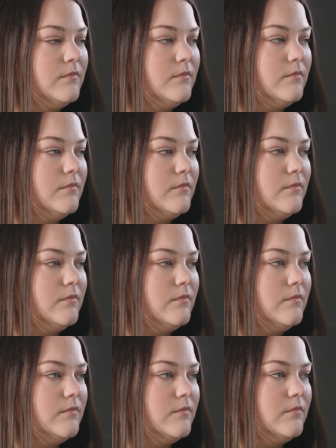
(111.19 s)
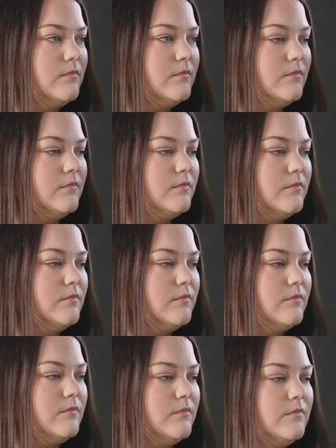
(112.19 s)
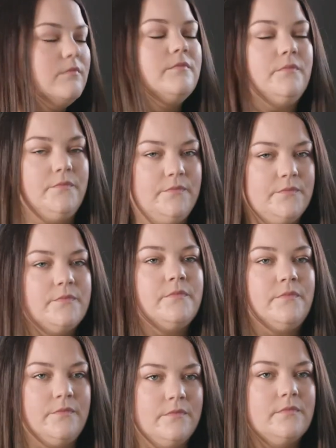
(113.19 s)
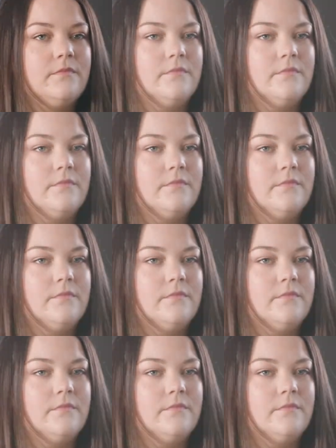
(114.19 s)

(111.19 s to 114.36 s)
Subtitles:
(not speaking)